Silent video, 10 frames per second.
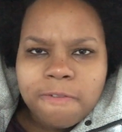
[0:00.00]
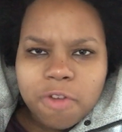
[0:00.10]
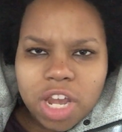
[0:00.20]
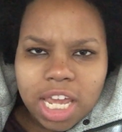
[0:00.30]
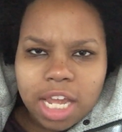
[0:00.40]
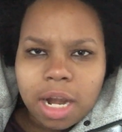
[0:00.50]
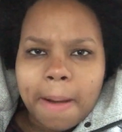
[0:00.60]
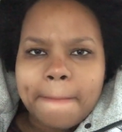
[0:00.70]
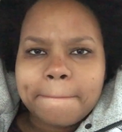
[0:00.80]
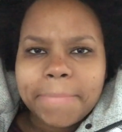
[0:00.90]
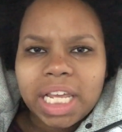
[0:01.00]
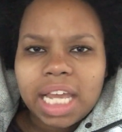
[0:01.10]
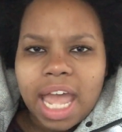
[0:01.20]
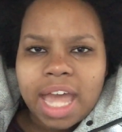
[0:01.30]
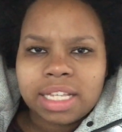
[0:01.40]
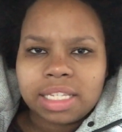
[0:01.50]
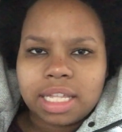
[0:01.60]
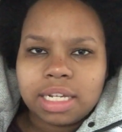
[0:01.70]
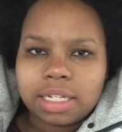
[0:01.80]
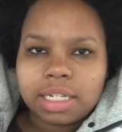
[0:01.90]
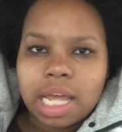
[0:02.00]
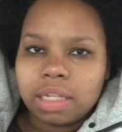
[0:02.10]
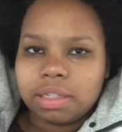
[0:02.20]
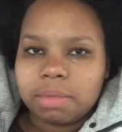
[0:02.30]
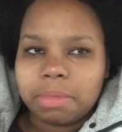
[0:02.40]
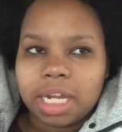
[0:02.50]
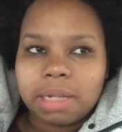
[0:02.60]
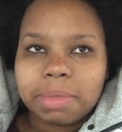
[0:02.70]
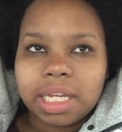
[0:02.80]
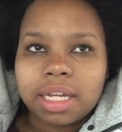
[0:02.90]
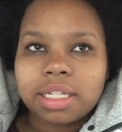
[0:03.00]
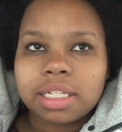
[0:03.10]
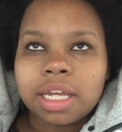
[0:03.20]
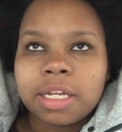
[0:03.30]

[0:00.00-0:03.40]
freaking BS thing to tell somebody, because